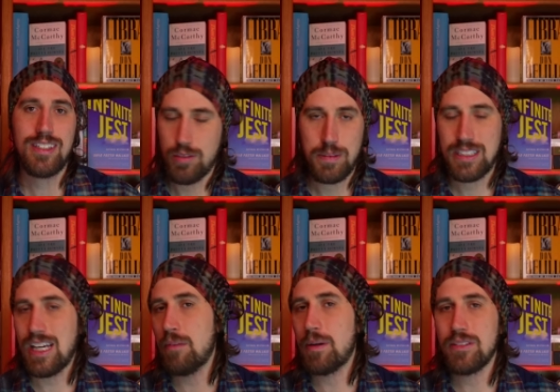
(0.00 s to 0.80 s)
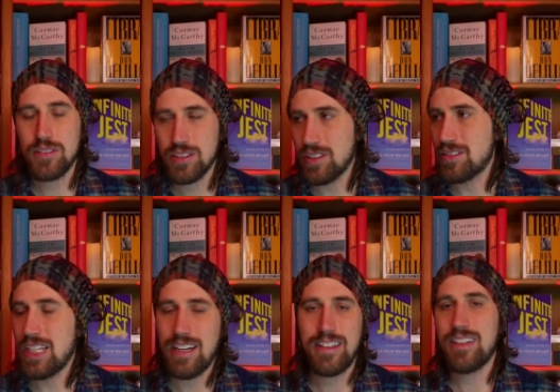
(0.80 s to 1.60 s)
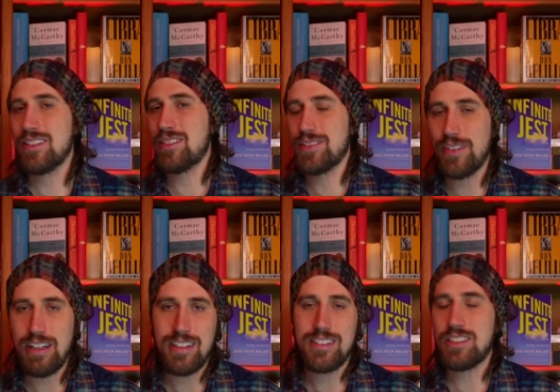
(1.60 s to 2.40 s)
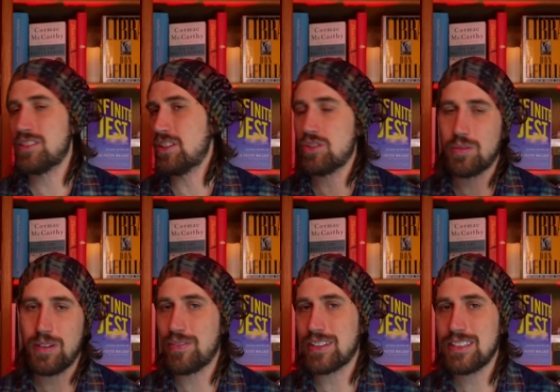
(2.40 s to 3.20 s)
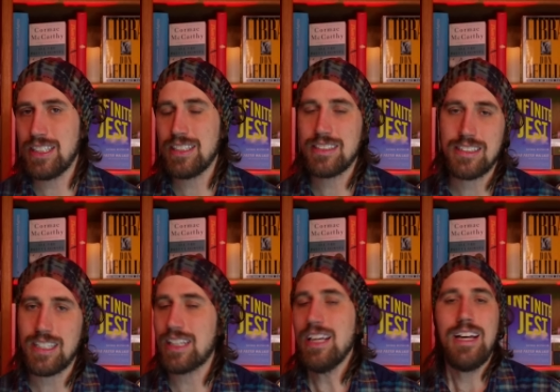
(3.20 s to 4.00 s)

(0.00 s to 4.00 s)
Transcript: group of scalp hunters goes down there there's violence there's these horrific scenes it's like